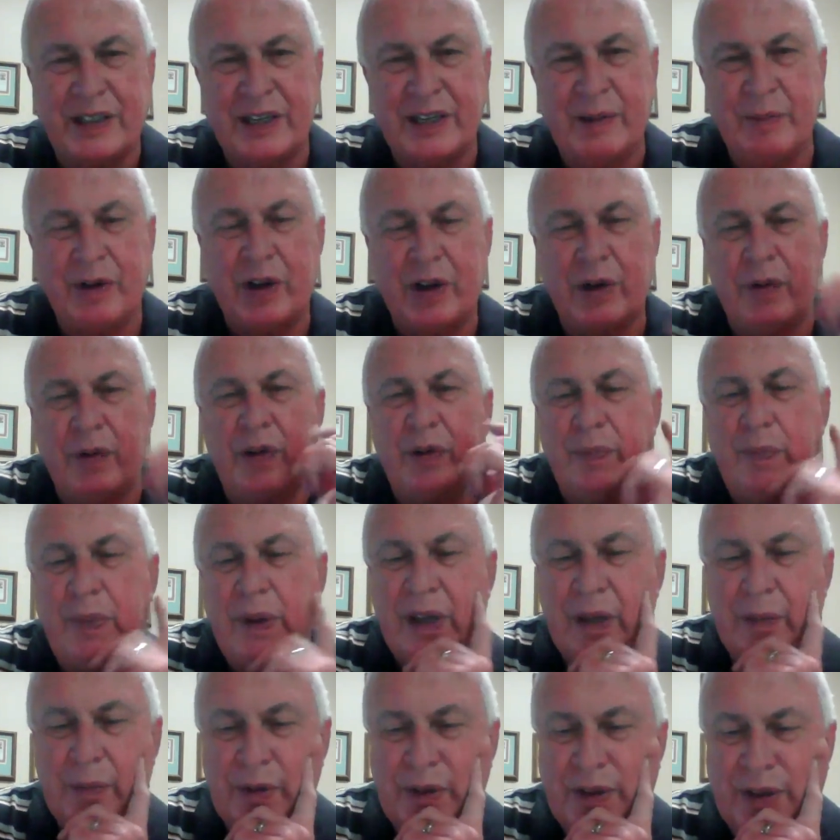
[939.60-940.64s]
seemed to go with
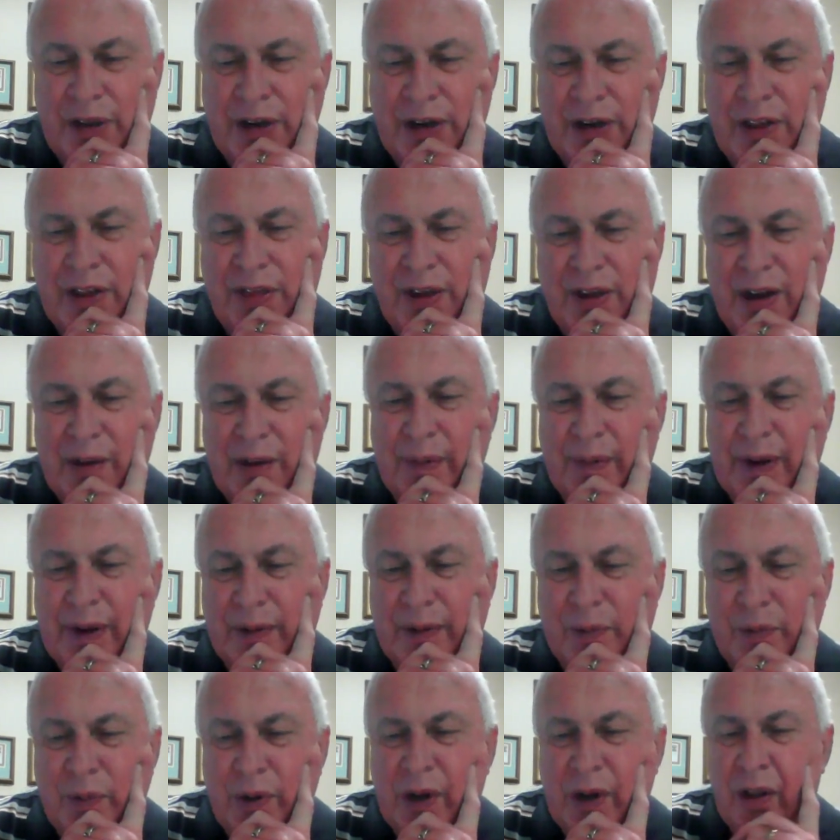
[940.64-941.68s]
B, but then I thought
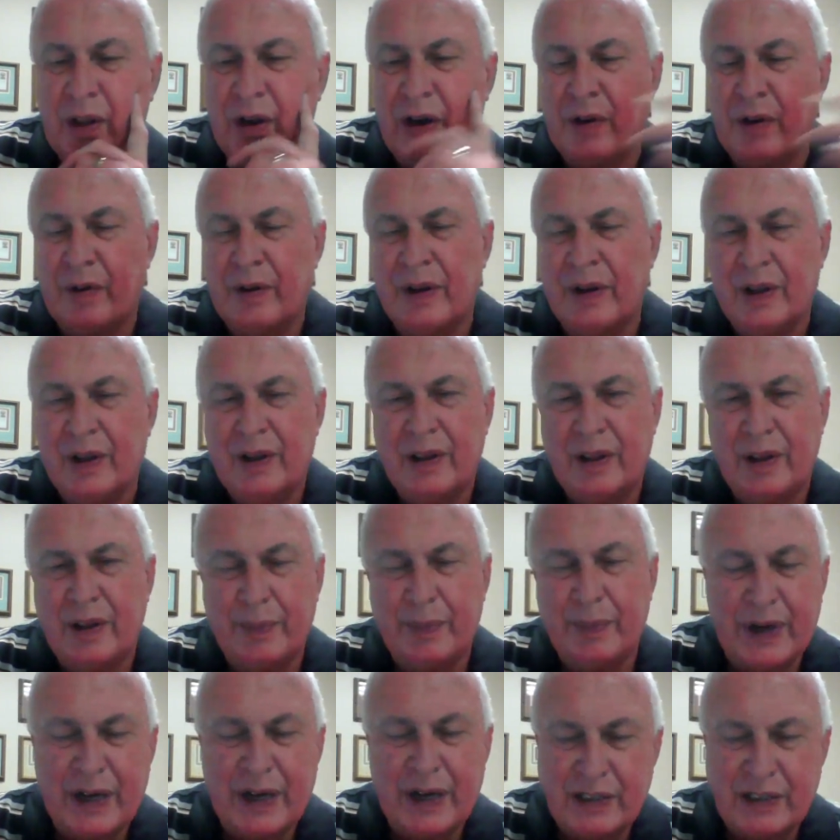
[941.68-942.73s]
about, well, the
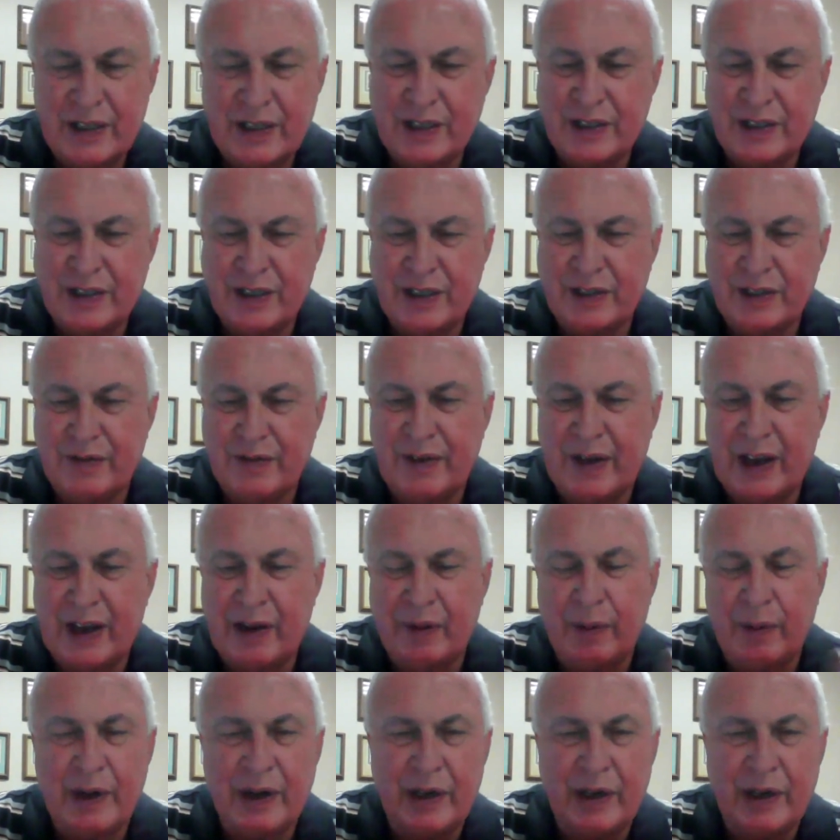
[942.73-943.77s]
process is
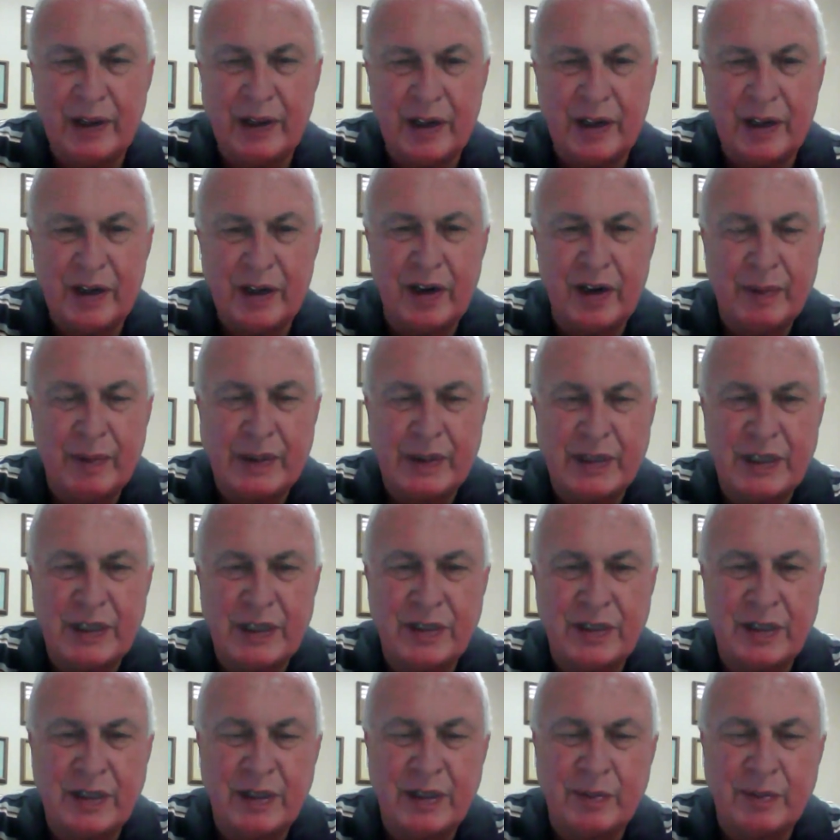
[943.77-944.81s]
evaluating the economic
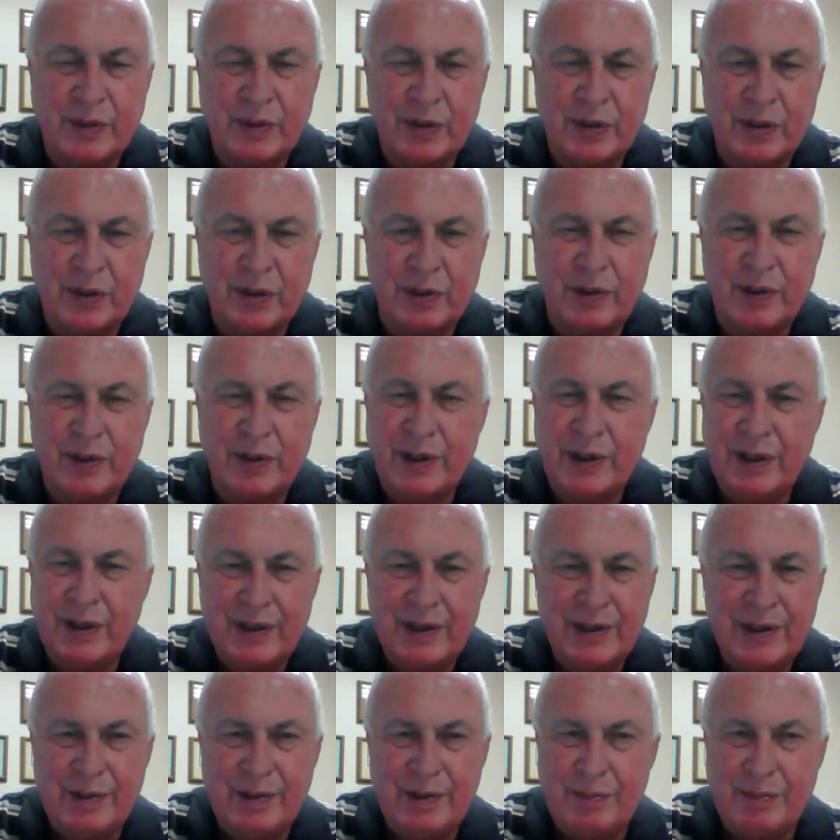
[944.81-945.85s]
system, so
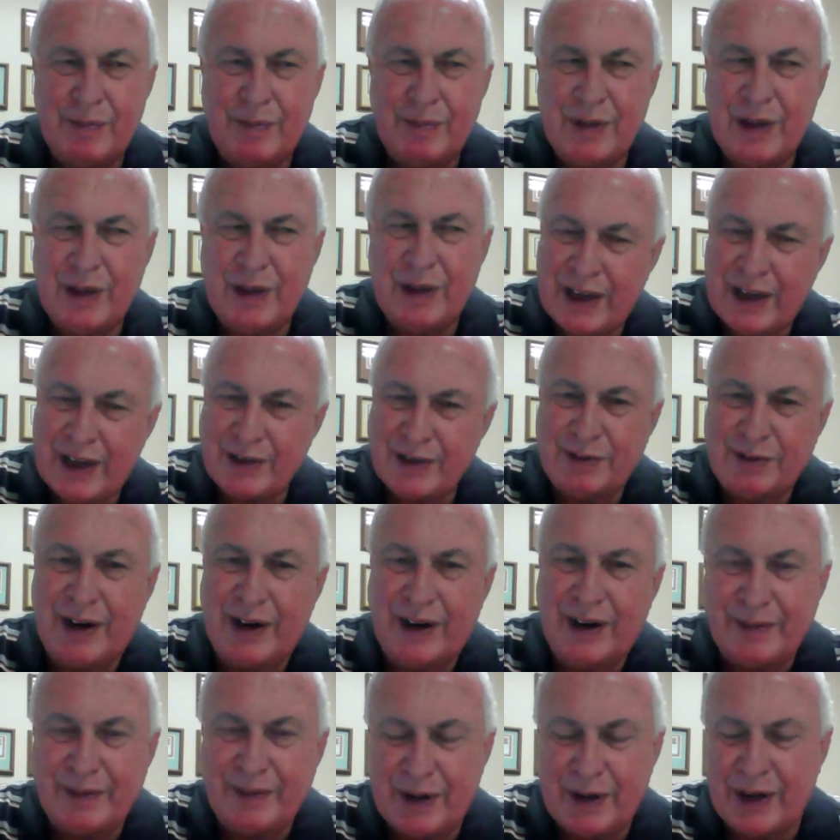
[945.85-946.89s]
maybe that's
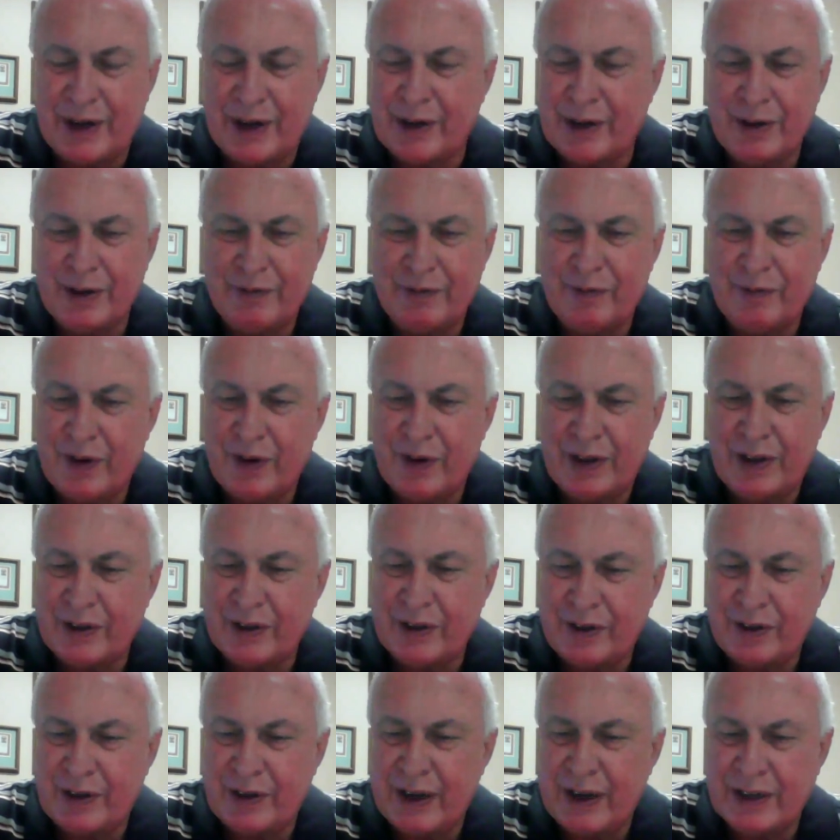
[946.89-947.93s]
right. But I couldn't find
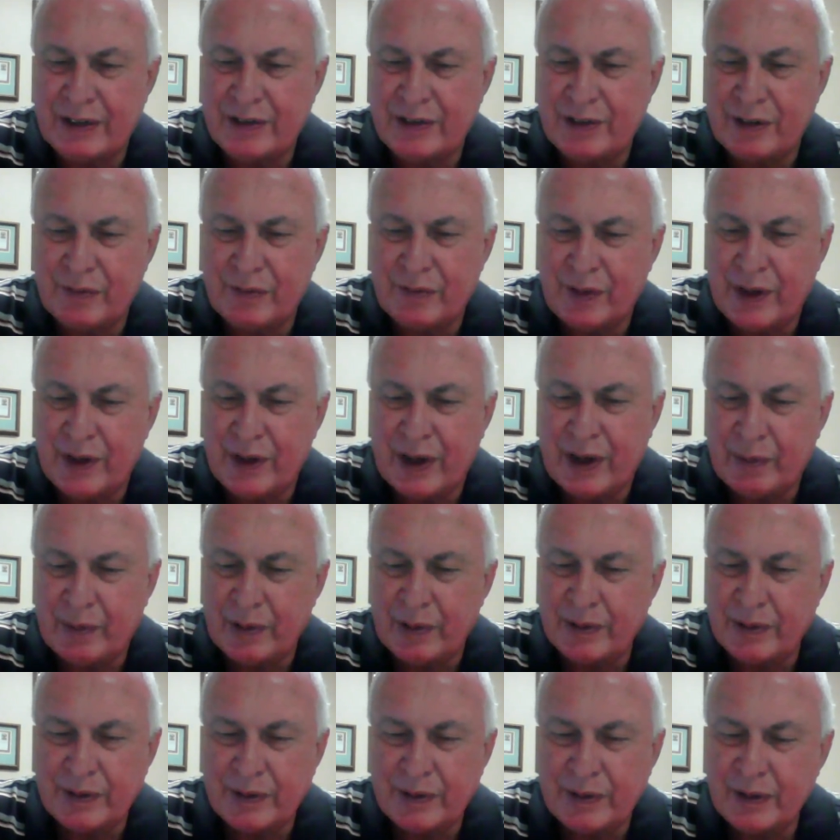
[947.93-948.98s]
a good answer for that
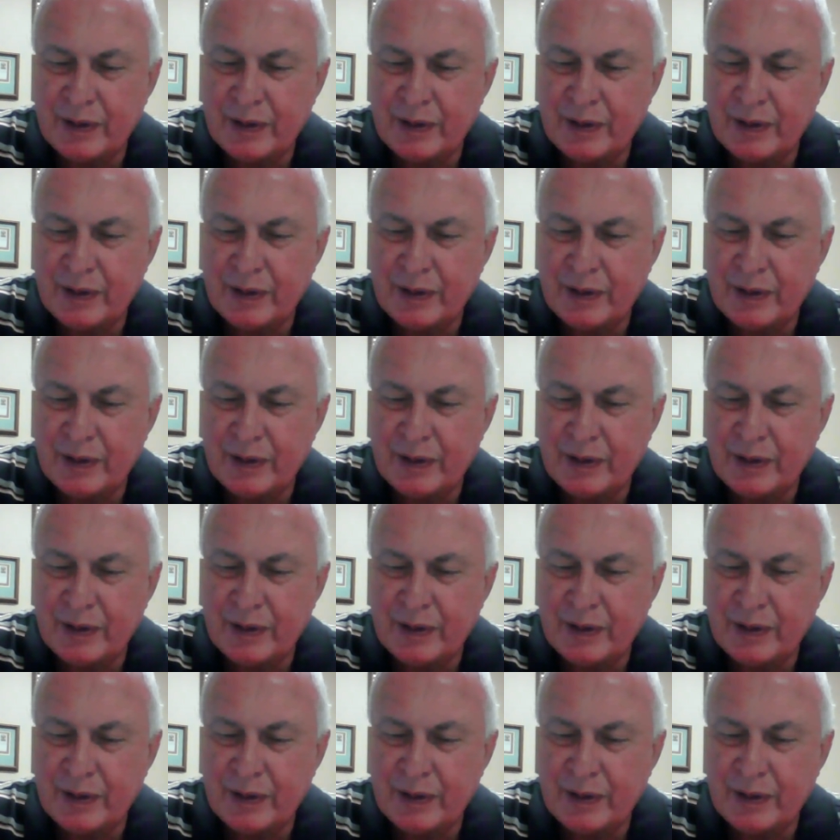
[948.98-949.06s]
one.